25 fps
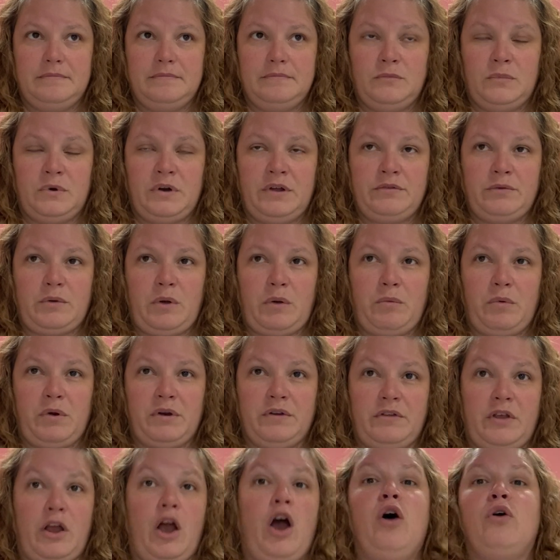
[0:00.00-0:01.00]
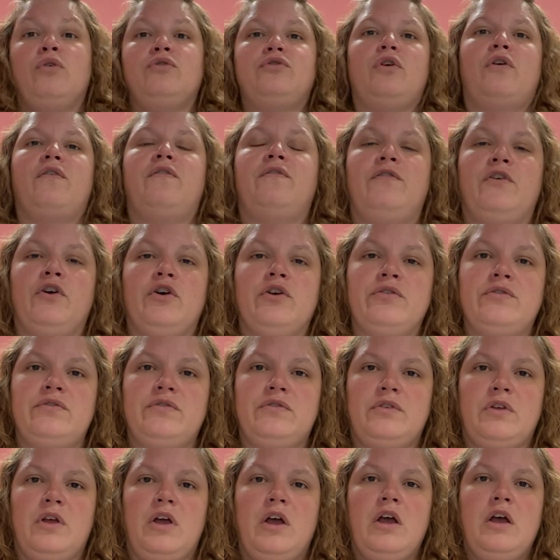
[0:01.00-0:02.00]
What else do I want to say? Oh, so
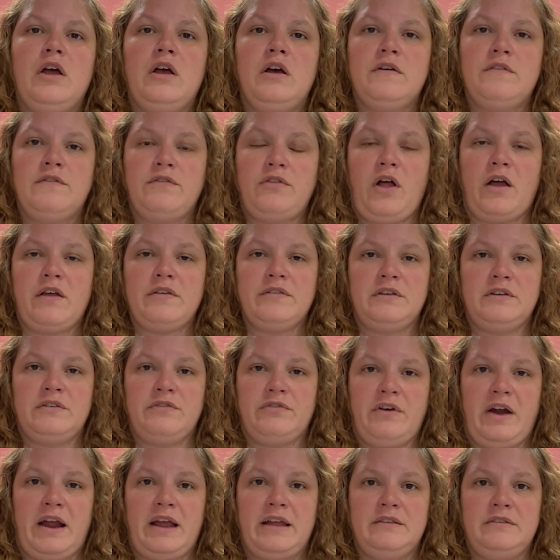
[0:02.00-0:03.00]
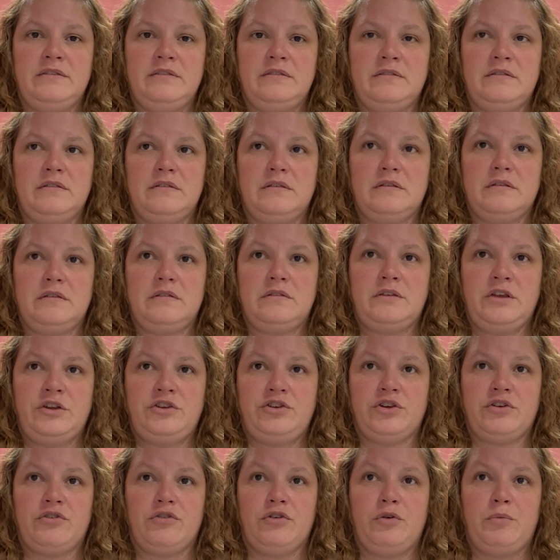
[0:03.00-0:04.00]
first Floss and Friends
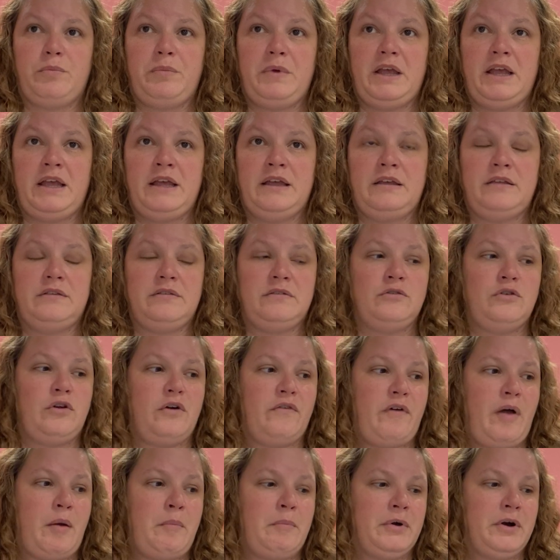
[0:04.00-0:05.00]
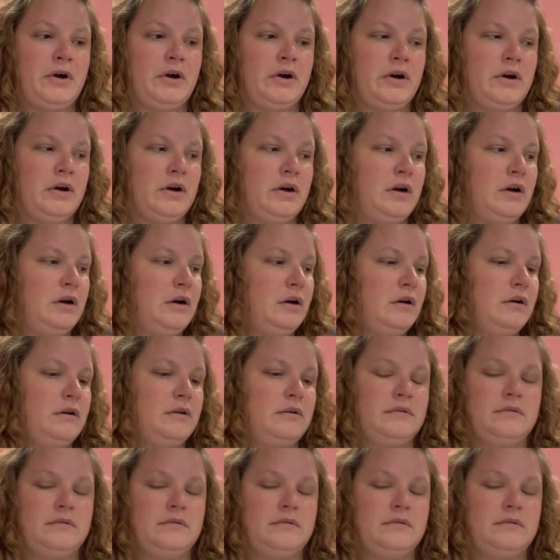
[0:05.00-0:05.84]
Stitchy Group is November,